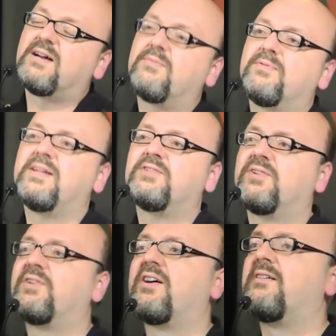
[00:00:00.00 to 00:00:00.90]
so why would we
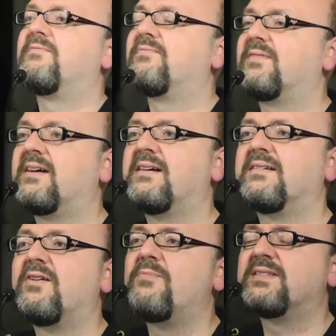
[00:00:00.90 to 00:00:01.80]
turn off
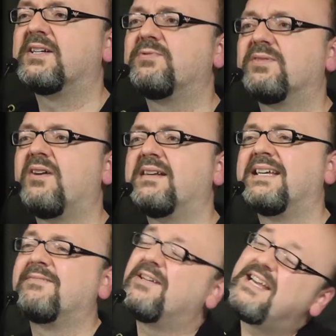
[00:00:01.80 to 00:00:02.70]
uh, homosexual
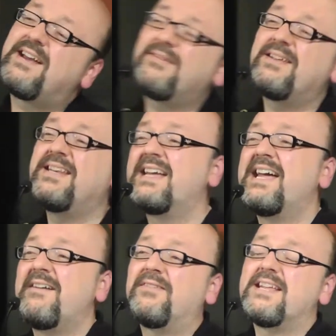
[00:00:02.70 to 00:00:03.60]
content? We, I mean,
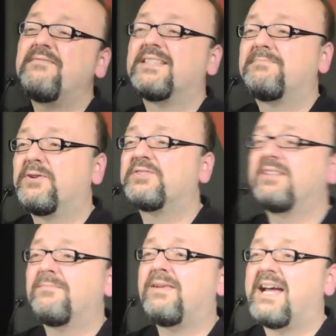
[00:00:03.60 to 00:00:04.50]
if, it, if it's
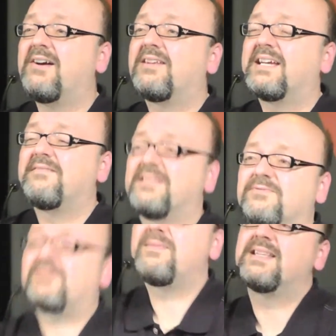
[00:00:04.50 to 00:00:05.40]
personal to the player, like if it's
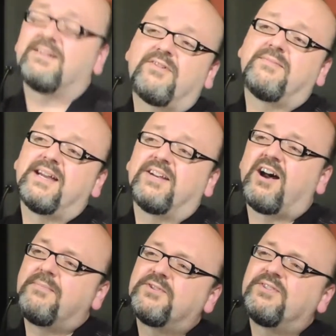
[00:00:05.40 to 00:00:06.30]
a romance, I'd want to make
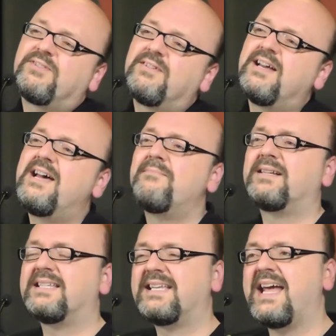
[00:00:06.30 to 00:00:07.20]
it optional,
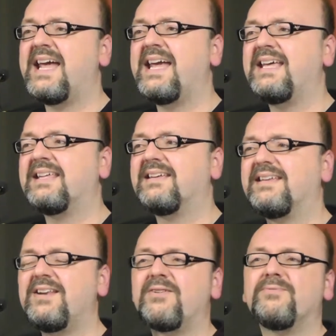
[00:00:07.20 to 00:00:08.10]
but to
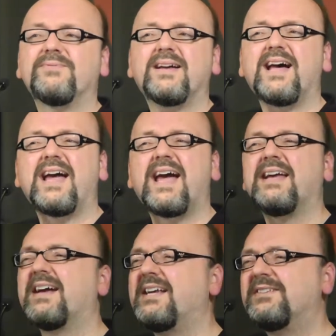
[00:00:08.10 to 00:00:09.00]
say, you know,
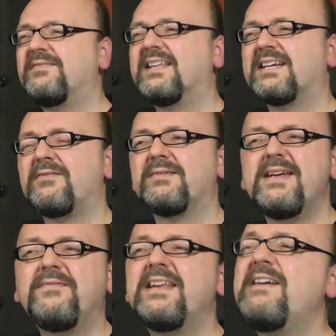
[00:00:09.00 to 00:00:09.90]
I, I just feel like,
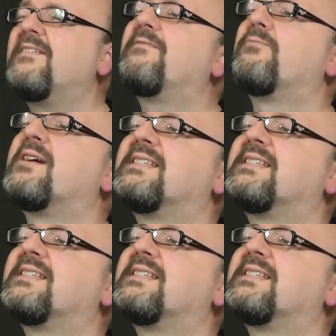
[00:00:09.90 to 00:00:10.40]
even, even if it